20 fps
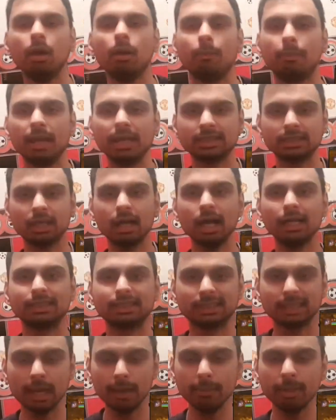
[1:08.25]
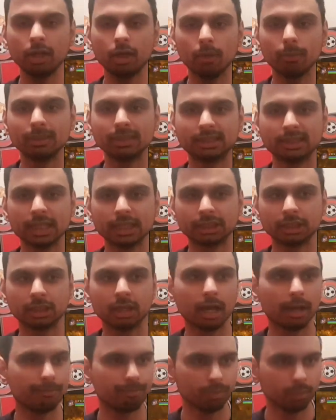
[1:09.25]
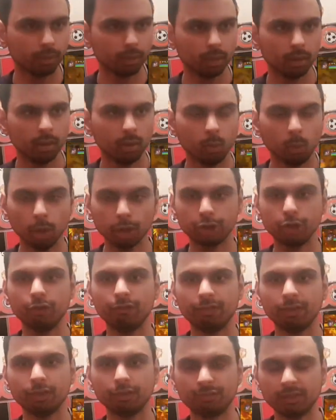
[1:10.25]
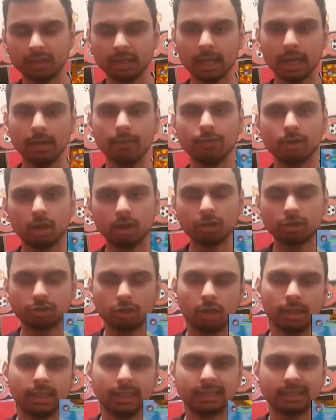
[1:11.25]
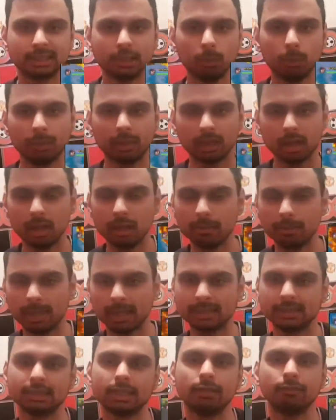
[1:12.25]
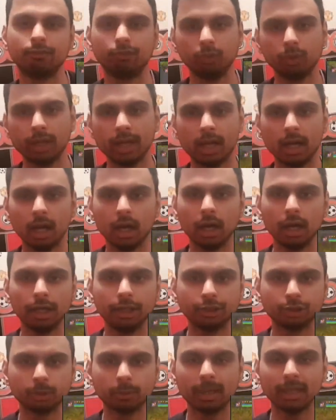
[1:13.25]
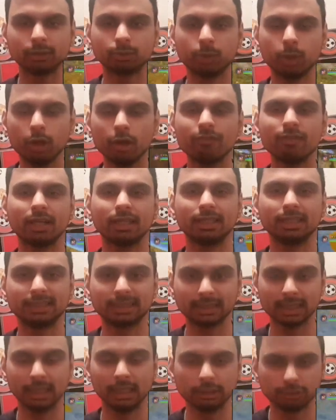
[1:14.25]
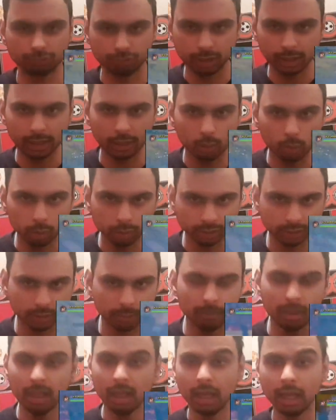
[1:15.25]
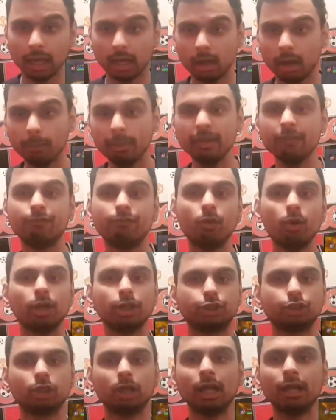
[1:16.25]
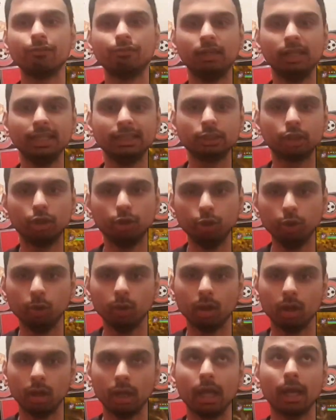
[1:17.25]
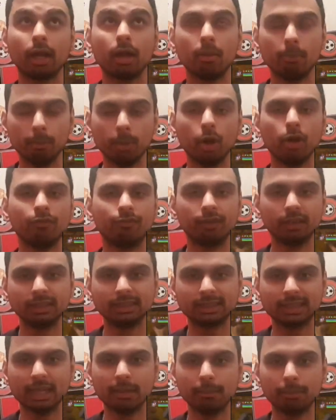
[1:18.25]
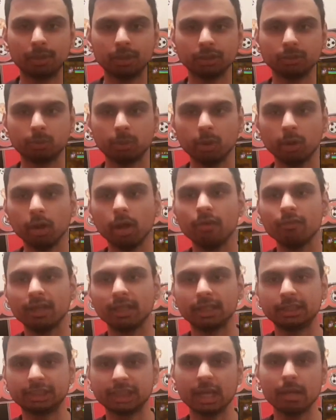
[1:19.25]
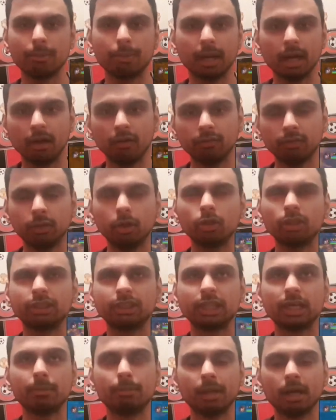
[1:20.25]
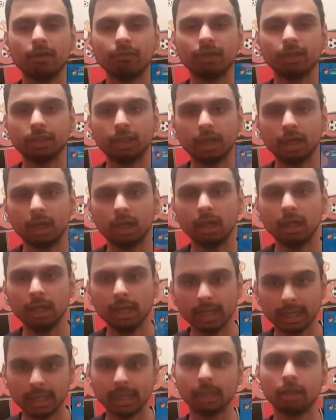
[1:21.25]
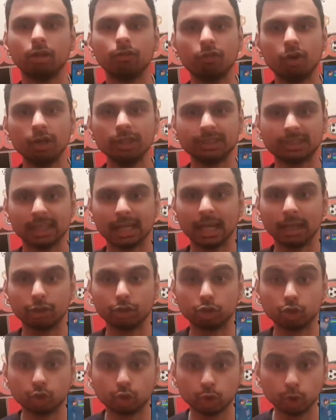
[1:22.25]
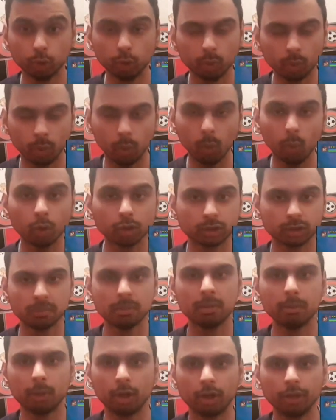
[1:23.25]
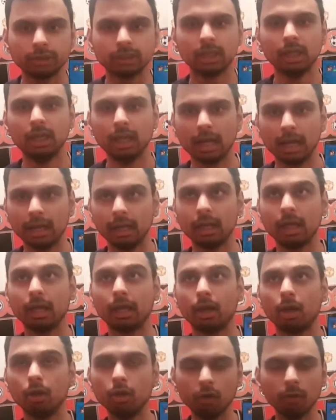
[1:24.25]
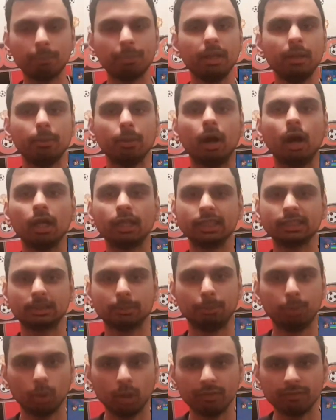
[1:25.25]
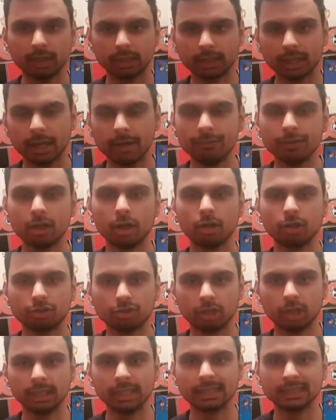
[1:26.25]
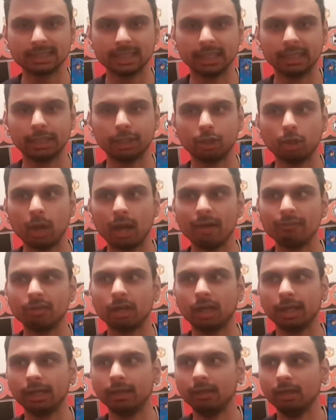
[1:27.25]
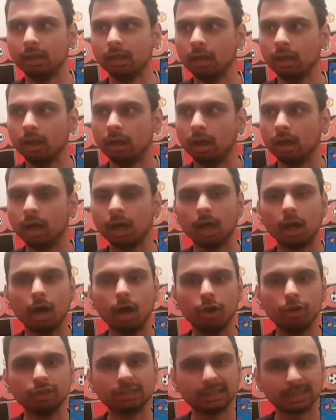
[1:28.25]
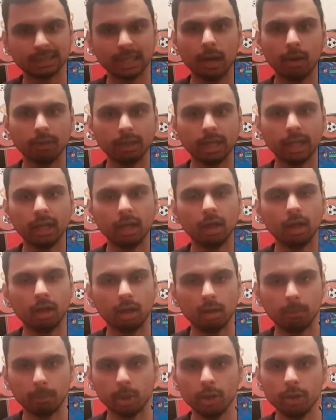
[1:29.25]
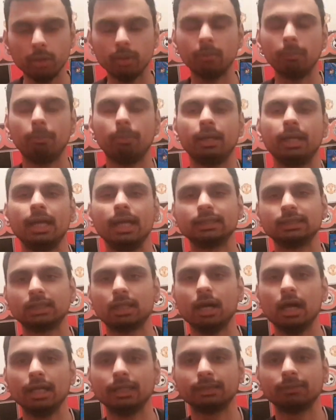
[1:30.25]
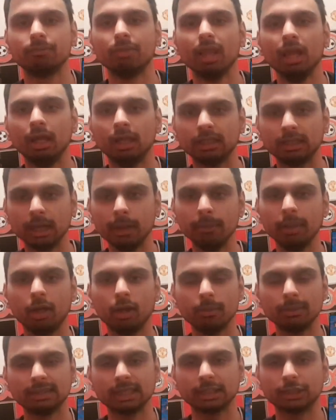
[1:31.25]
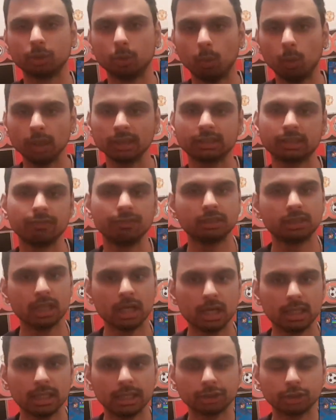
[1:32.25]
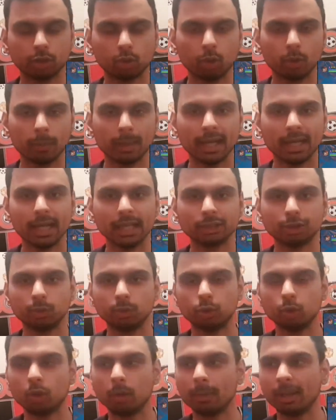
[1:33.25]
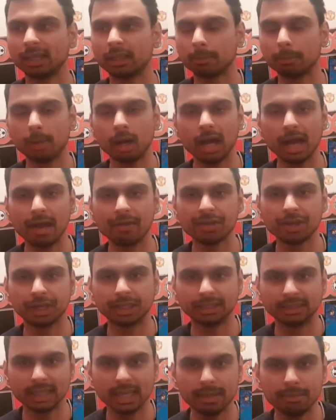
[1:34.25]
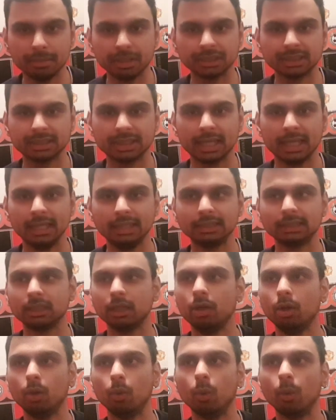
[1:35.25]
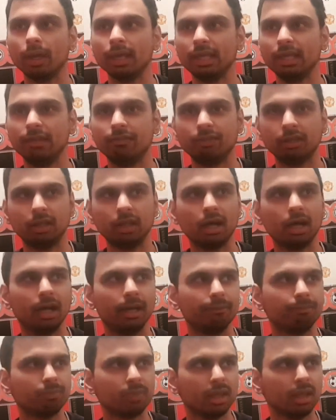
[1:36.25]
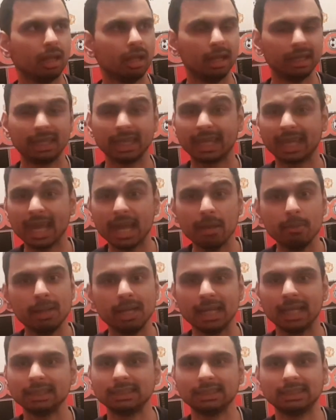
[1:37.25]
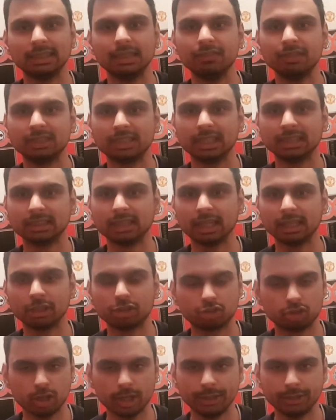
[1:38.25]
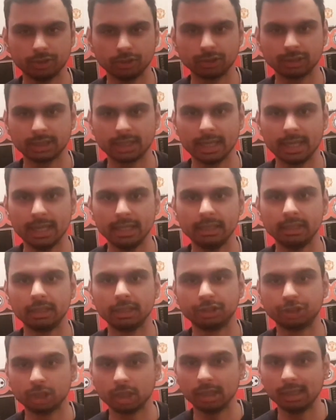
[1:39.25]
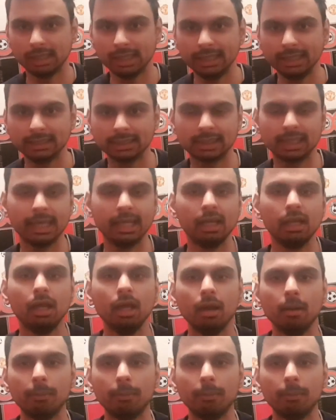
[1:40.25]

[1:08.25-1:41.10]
But yeah, so guys, tell me in the comments section like what do you think? Do you think the Ariana Grande skin will be coming back inside the Fortnite Item Shop? As we all know that this skin is really awesome. And I believe Fortnite should like release a new like emote for the skin because we all know that the J Bal not the J Balvin, the Kid LAROI skin had two awesome emotes. And like a lot of people are disappointed that the Ariana Grande skin did not have like her own sound in her emote. But yes, guys, tell me in the comment section what skin return that she'll talk about next. We can talk about the My Hero Academia skins or even like the gaming legend series skins like the Kratos skin, the Chun Li skin.